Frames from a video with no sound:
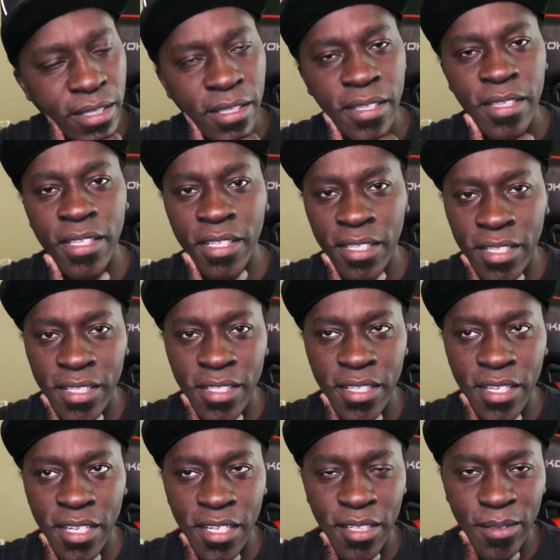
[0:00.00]
than the
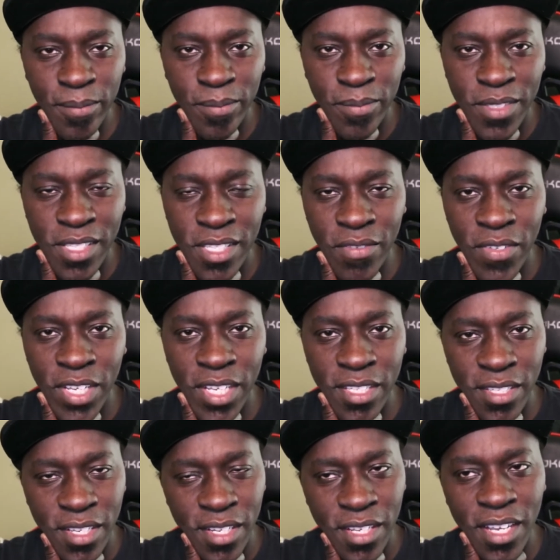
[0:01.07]
Civic Si.
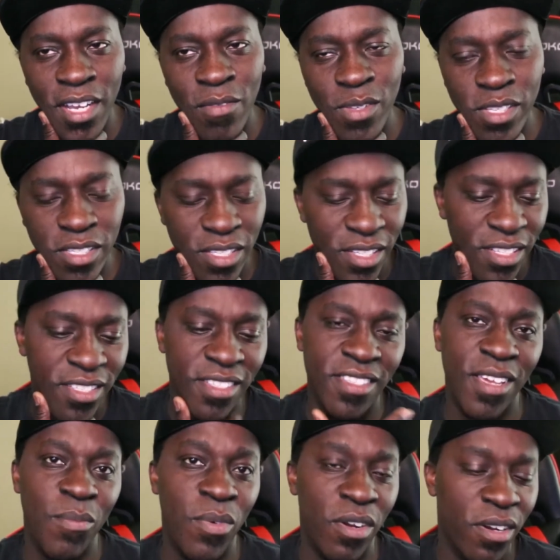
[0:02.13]
Obviously, it's a
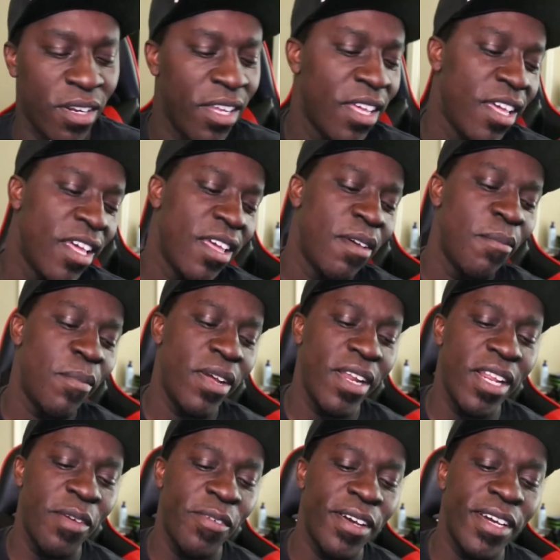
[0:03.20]
Type R. But
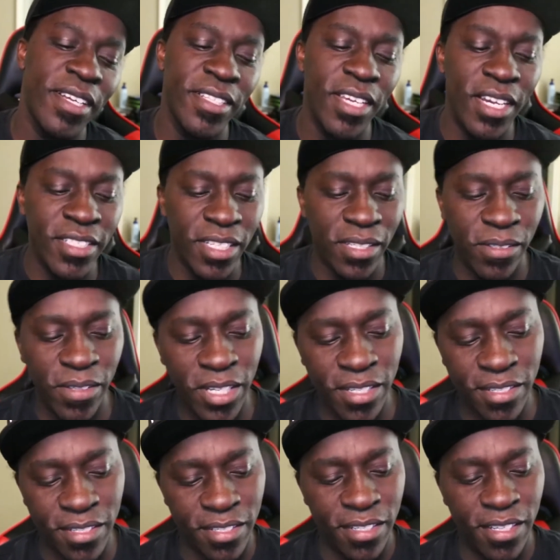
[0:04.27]
anyway, I
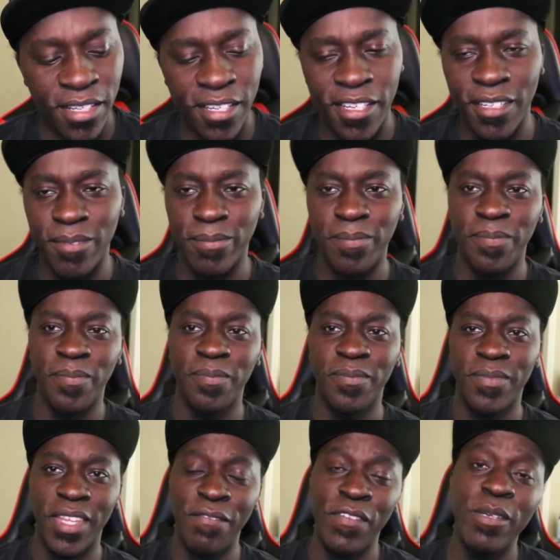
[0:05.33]
digress.
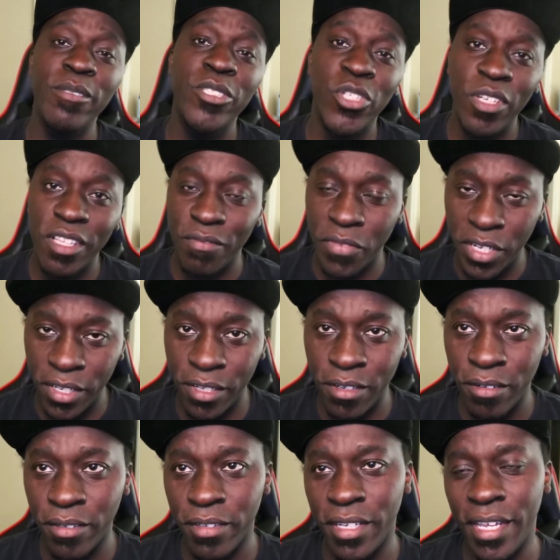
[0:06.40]
If you enjoy the
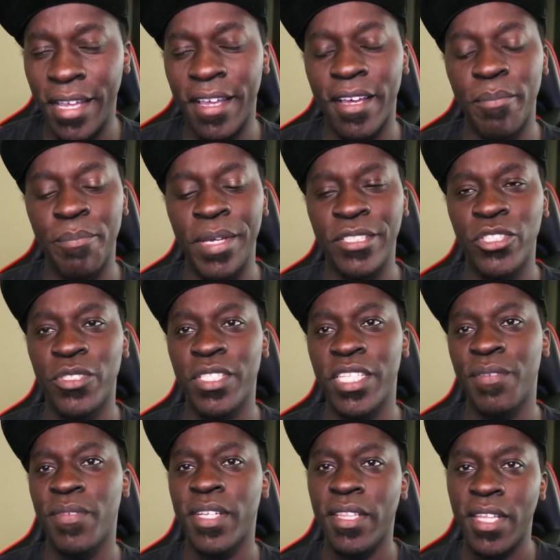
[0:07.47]
video, make sure to
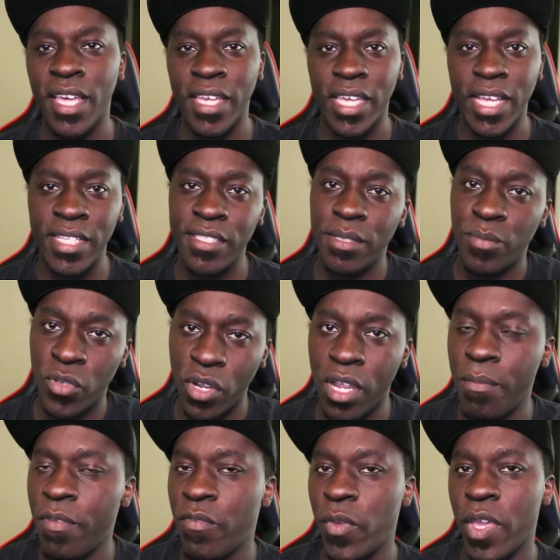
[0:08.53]
give it a like and subscribe
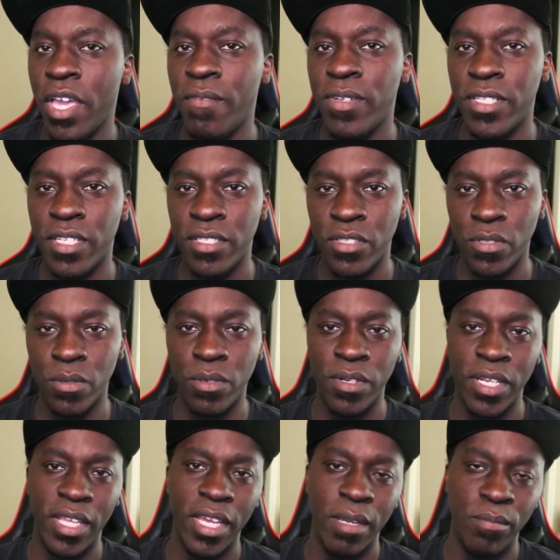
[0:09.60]
if you haven't done so
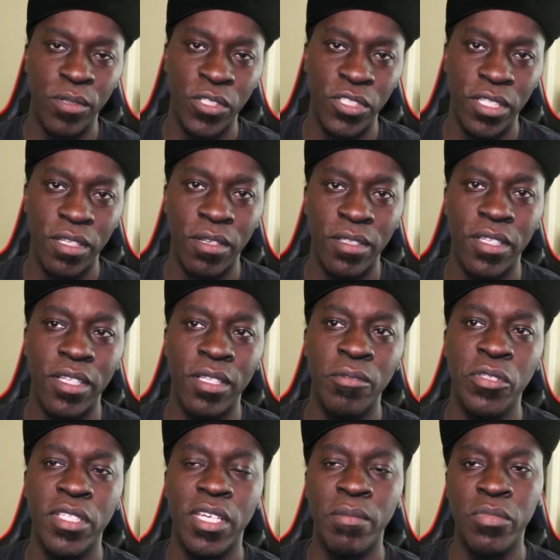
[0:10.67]
already. I appreciate all the new
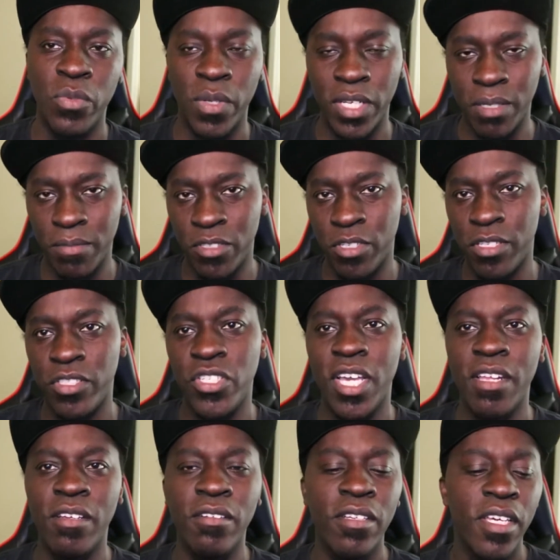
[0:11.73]
subs. Welcome to the
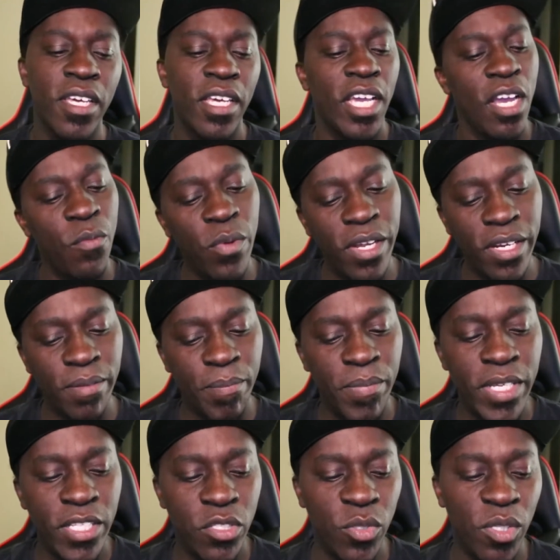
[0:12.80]
channel. And we're going to be
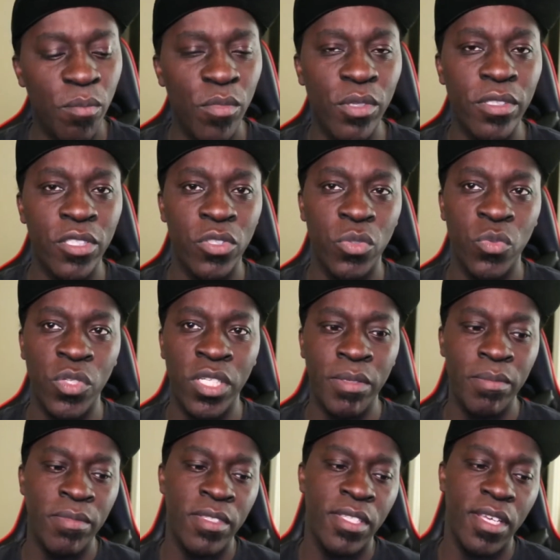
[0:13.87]
doing more
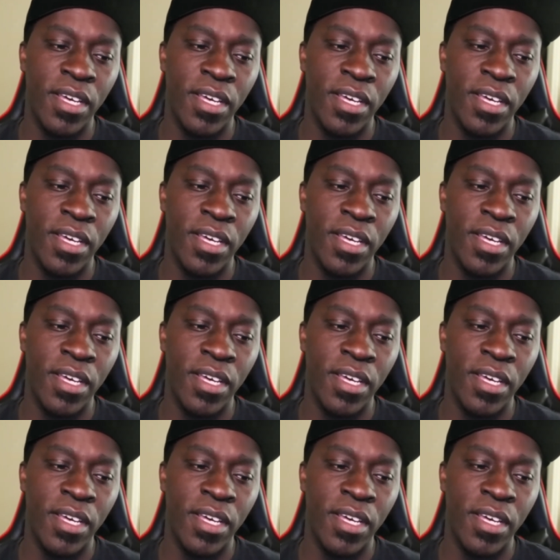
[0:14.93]
streams,